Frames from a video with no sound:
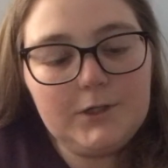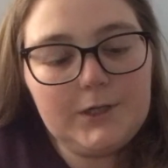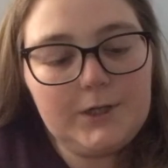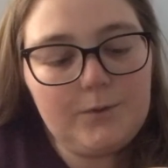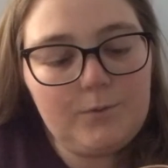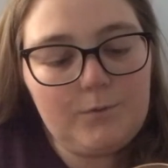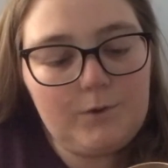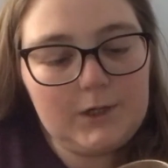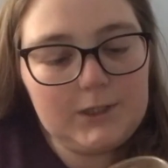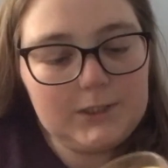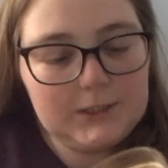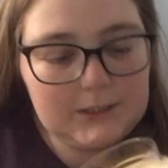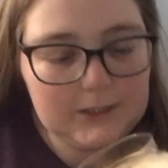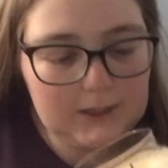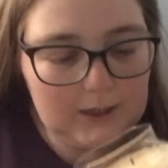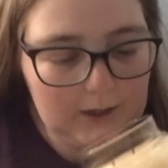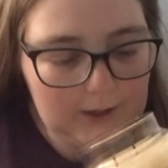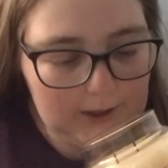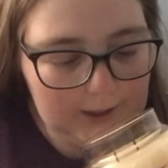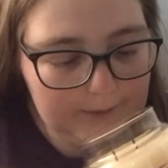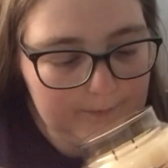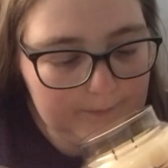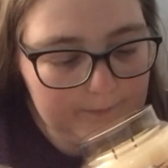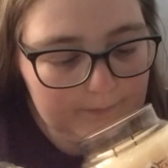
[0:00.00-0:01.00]
it one
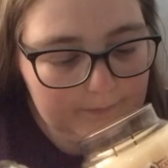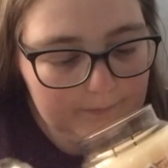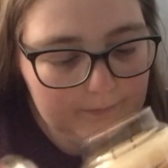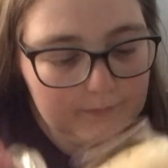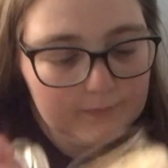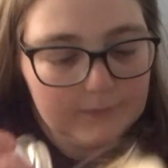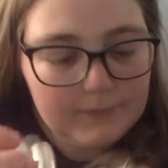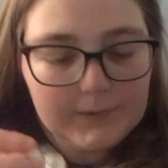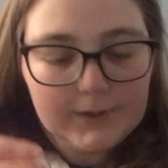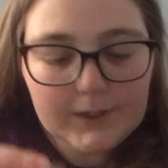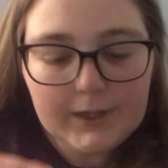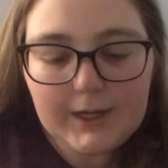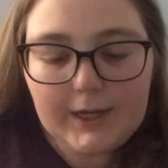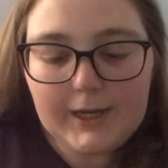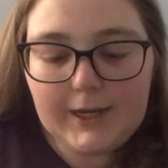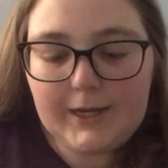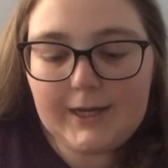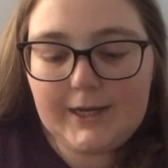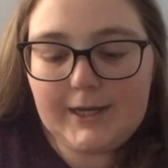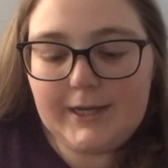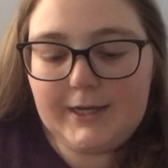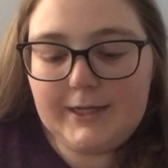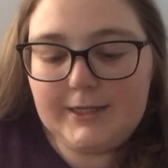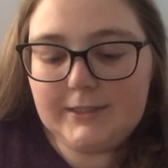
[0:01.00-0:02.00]
time.
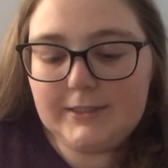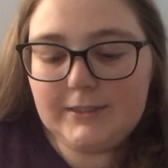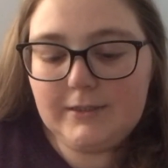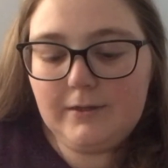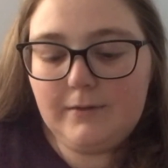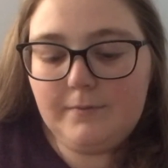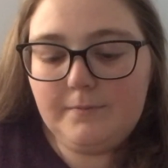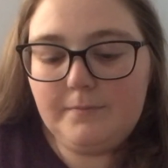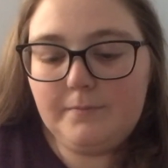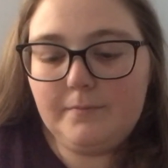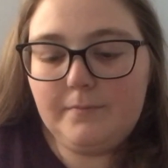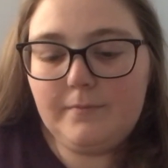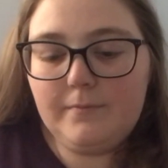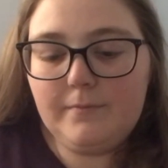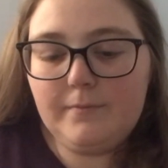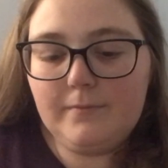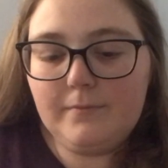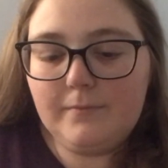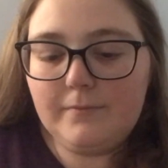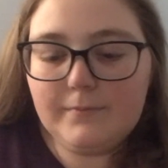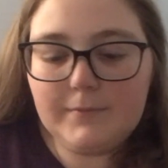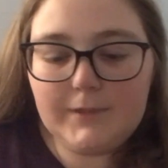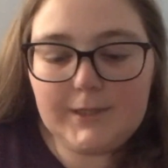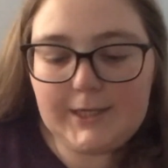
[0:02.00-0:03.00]
And
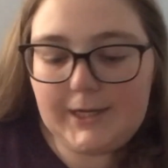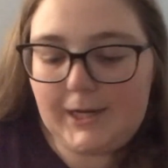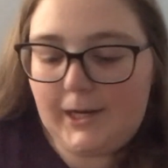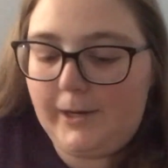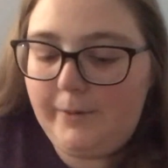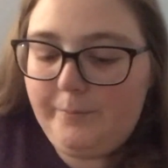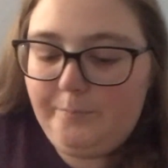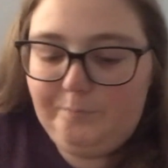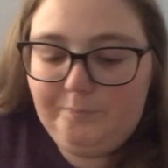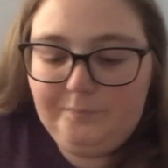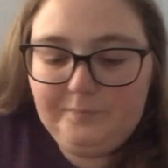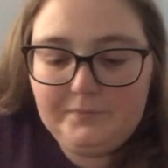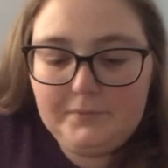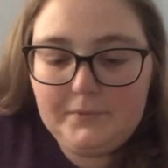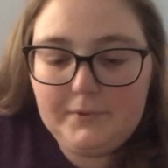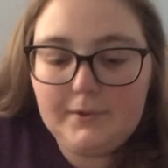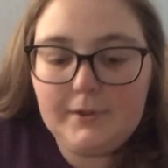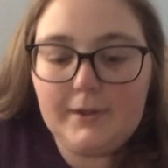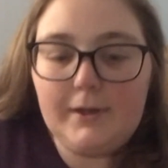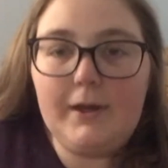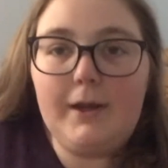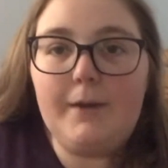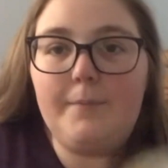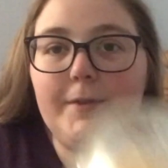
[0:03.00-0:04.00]
yeah,
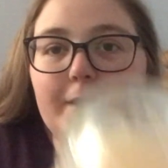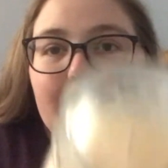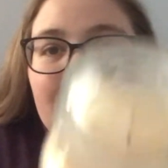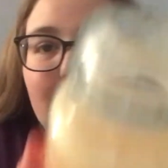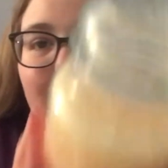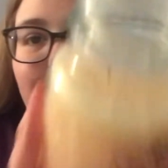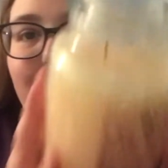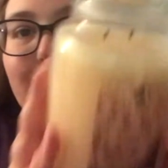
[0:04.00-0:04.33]
I mean,